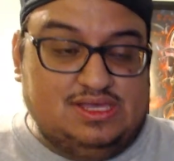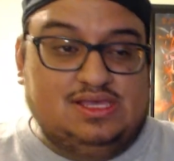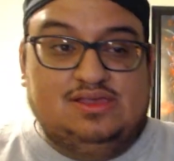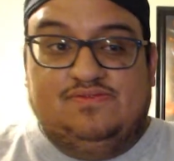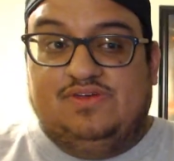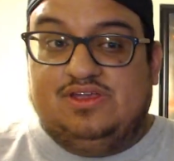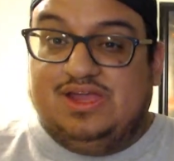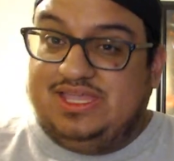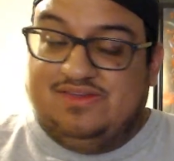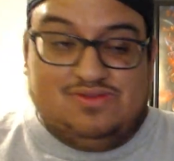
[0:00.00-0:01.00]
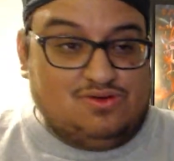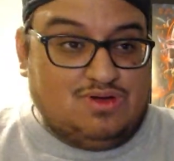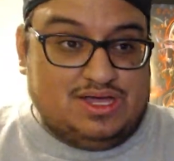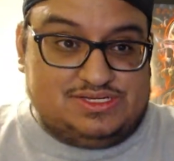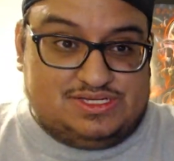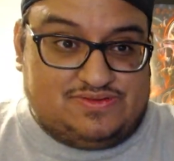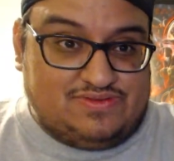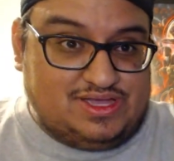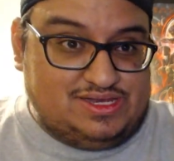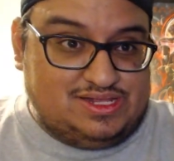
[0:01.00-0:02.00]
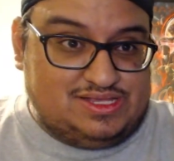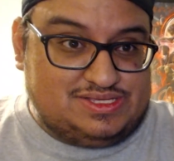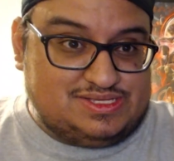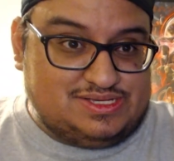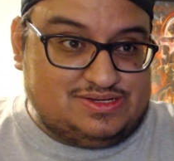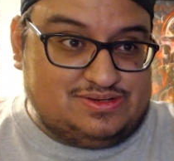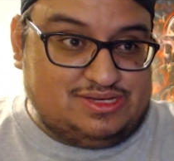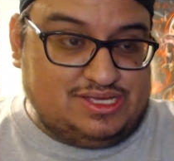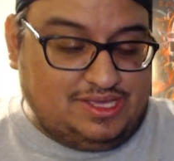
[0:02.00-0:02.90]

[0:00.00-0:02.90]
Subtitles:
Figure I'd give it a watch finally. So yeah.